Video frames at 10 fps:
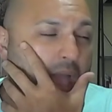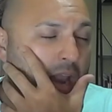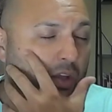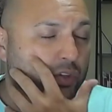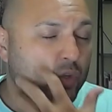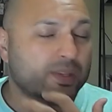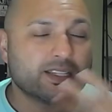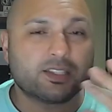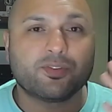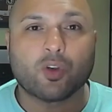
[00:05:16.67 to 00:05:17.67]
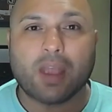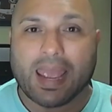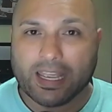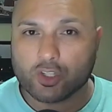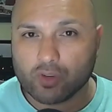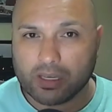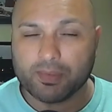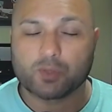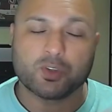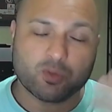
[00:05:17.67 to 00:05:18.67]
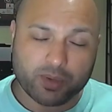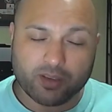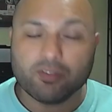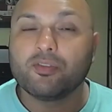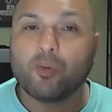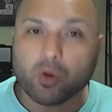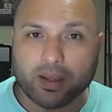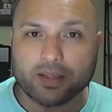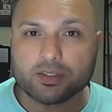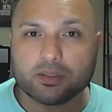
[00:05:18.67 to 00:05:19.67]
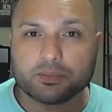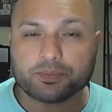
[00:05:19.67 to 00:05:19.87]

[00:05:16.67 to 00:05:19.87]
And I'll do this for 8 treatments, which will be 4 months.